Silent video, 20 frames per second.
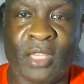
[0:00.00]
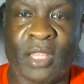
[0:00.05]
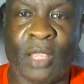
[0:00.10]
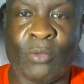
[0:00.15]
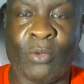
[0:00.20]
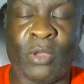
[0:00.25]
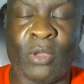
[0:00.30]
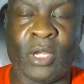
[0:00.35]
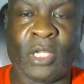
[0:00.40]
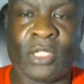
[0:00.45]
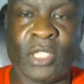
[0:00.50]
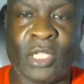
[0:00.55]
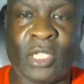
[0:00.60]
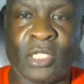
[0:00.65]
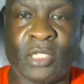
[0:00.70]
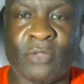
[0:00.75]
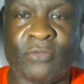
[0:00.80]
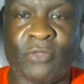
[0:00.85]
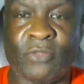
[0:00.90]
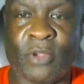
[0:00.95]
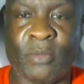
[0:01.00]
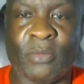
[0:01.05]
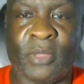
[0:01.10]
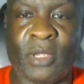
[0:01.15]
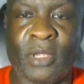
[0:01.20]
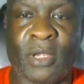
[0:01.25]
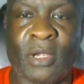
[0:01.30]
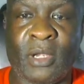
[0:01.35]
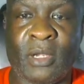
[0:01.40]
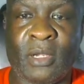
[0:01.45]
They want attention from
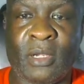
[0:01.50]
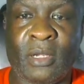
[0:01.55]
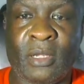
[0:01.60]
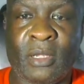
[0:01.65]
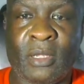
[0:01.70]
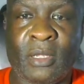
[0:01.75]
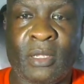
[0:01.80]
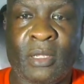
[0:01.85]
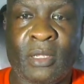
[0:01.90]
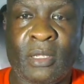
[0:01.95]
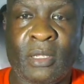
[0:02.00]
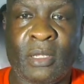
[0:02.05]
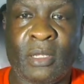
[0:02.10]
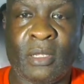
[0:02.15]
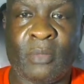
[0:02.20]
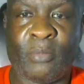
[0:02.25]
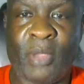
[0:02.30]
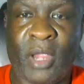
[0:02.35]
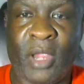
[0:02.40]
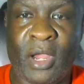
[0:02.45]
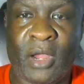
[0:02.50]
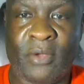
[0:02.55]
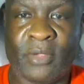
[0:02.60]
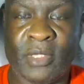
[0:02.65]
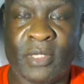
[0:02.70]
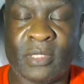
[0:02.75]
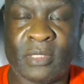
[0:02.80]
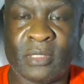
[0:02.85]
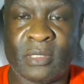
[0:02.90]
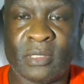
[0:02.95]
their
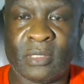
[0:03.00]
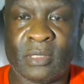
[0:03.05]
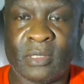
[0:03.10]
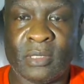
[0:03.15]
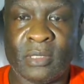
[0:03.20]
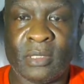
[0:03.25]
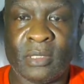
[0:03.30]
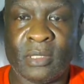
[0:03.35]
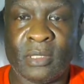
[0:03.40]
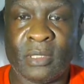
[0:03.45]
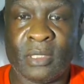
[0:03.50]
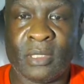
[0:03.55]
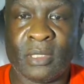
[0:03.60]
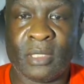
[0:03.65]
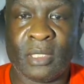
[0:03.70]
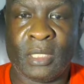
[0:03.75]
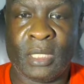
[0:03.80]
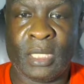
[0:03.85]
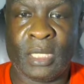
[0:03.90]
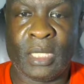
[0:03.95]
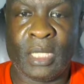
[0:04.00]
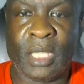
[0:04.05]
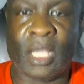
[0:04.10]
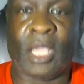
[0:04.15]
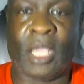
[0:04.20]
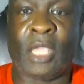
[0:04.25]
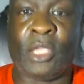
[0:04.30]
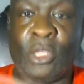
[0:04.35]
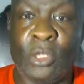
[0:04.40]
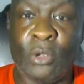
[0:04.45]
parents.
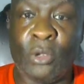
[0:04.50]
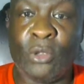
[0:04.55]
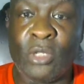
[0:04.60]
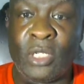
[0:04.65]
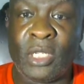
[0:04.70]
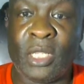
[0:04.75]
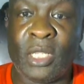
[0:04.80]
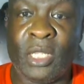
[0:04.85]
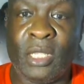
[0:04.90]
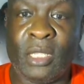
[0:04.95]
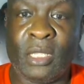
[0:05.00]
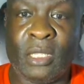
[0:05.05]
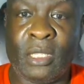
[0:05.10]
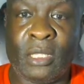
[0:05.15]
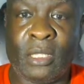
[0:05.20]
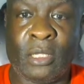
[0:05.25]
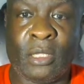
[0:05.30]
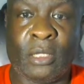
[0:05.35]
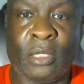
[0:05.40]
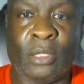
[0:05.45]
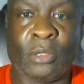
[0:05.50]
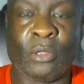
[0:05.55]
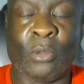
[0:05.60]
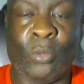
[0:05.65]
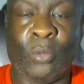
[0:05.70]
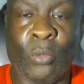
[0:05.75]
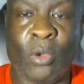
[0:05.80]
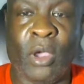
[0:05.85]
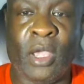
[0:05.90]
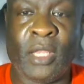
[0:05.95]
And usually, the
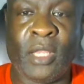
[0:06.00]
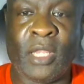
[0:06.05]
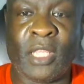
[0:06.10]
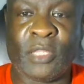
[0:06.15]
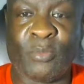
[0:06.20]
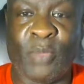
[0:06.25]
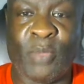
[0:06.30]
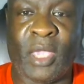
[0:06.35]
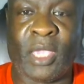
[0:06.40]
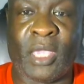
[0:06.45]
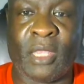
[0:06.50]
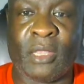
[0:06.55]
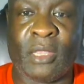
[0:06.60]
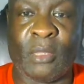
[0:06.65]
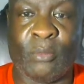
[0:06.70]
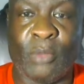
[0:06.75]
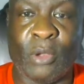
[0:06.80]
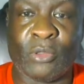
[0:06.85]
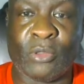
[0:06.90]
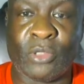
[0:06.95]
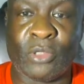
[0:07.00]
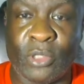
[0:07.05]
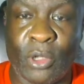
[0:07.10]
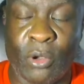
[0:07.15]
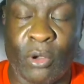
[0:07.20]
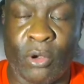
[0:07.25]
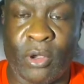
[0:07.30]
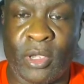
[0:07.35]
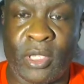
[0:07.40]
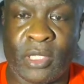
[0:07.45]
one that's making the most
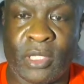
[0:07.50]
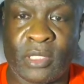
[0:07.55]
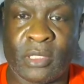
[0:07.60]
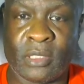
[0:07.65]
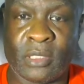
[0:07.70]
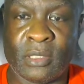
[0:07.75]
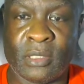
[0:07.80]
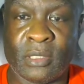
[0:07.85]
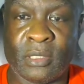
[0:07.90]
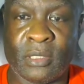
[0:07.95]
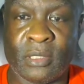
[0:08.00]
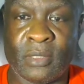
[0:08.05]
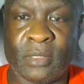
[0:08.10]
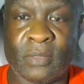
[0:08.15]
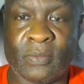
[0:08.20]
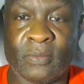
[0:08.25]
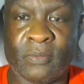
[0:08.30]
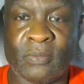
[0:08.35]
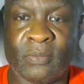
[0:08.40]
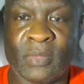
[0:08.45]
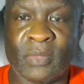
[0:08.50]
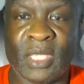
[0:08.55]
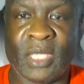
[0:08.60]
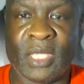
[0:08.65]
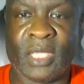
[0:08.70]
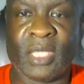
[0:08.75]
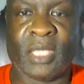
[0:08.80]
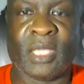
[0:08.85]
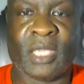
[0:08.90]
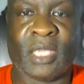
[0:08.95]
noise
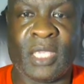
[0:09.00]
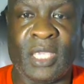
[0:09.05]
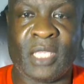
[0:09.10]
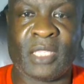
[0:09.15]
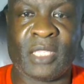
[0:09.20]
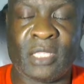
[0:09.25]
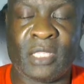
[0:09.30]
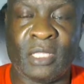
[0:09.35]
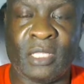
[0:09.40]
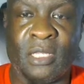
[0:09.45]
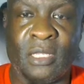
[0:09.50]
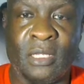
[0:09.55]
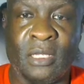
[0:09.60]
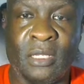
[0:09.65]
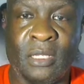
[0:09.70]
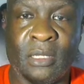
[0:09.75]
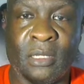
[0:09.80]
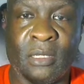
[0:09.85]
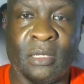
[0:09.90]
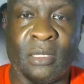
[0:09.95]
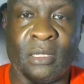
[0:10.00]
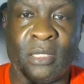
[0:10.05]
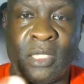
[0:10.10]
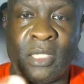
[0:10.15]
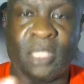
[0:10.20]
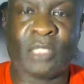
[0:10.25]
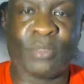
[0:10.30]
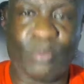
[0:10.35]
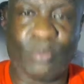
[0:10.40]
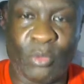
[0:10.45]
gets
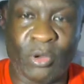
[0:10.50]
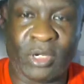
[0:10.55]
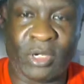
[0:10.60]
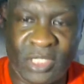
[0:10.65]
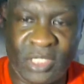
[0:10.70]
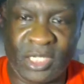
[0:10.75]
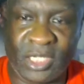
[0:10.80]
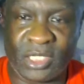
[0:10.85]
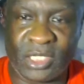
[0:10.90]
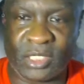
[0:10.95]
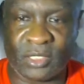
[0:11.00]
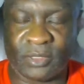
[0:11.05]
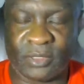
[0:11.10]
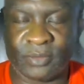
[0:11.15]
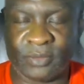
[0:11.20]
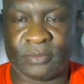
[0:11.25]
more attention.